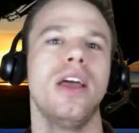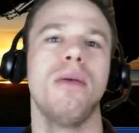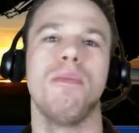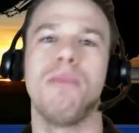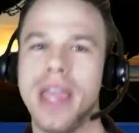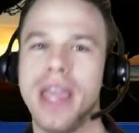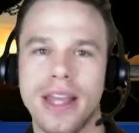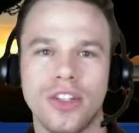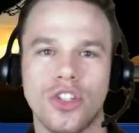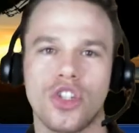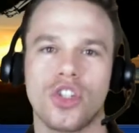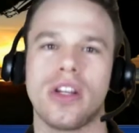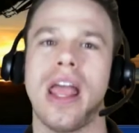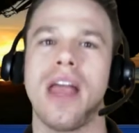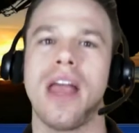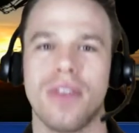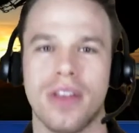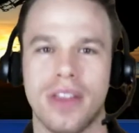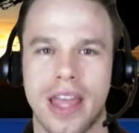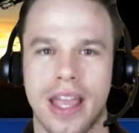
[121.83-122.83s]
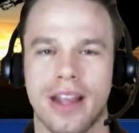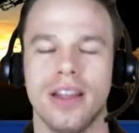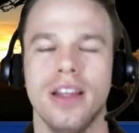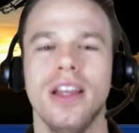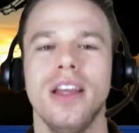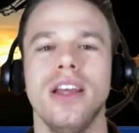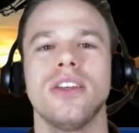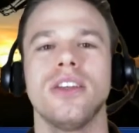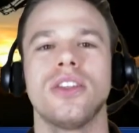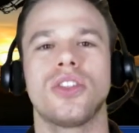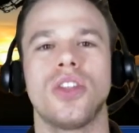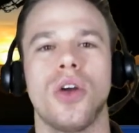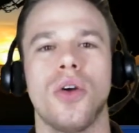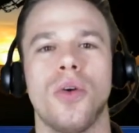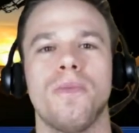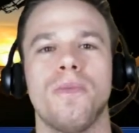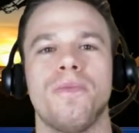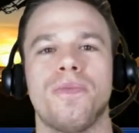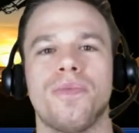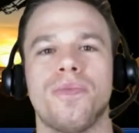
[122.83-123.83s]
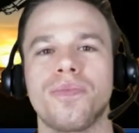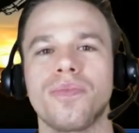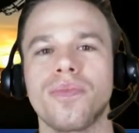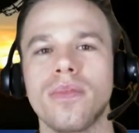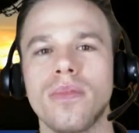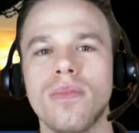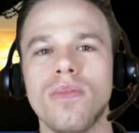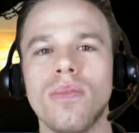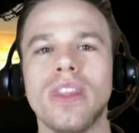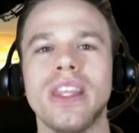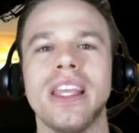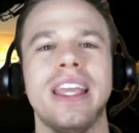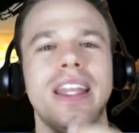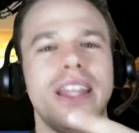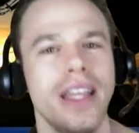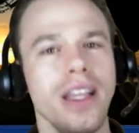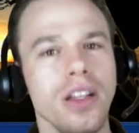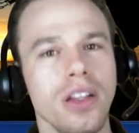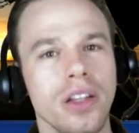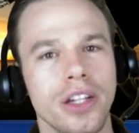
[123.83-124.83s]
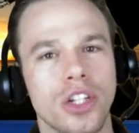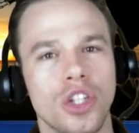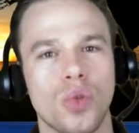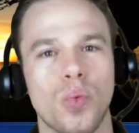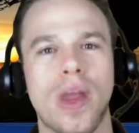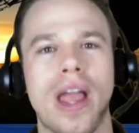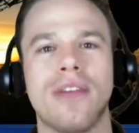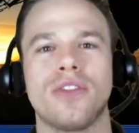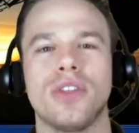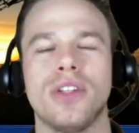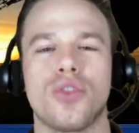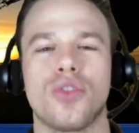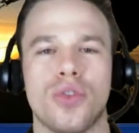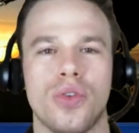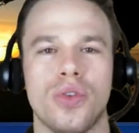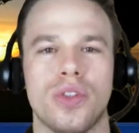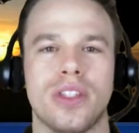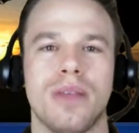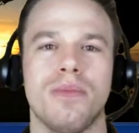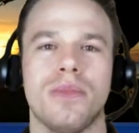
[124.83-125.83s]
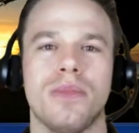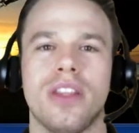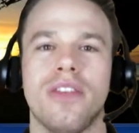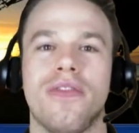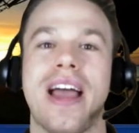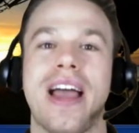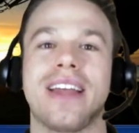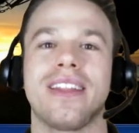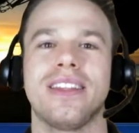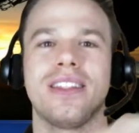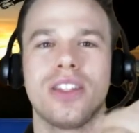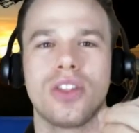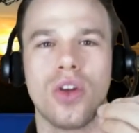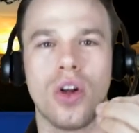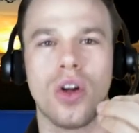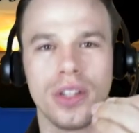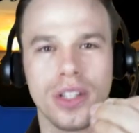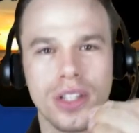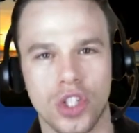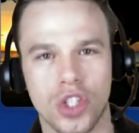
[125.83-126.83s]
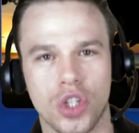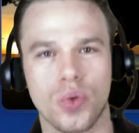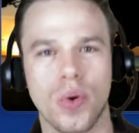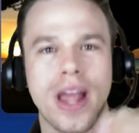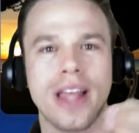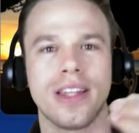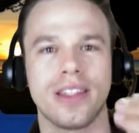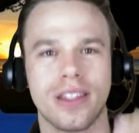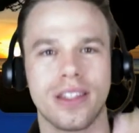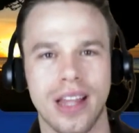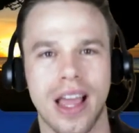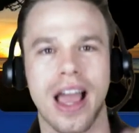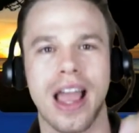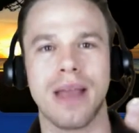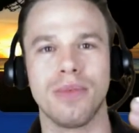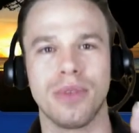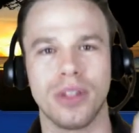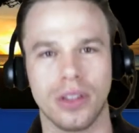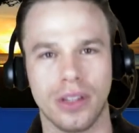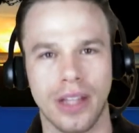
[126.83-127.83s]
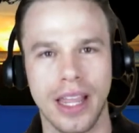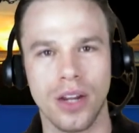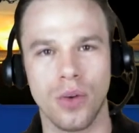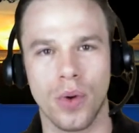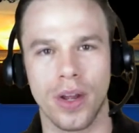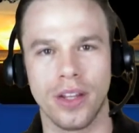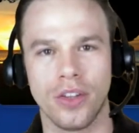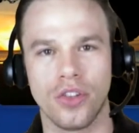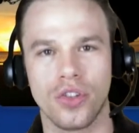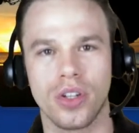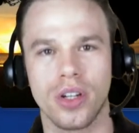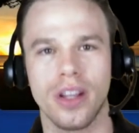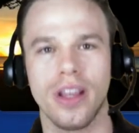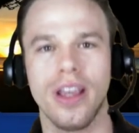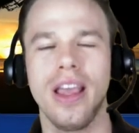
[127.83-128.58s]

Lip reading: pitch, everything. So in English, we have to introduce them to the fact this is called a stress-timed language.